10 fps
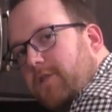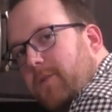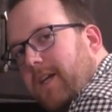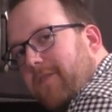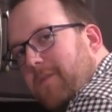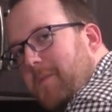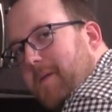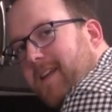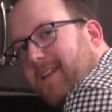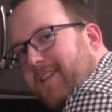do we give them a
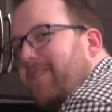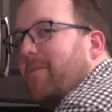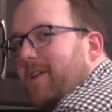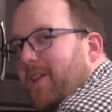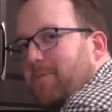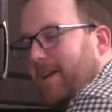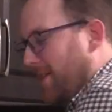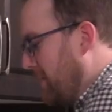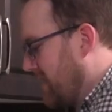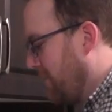minute? We'll give them another minute.
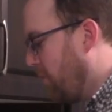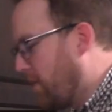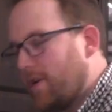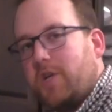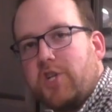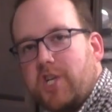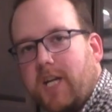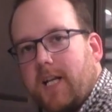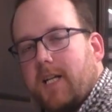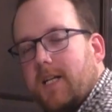In the meantime, I want to know your chicken.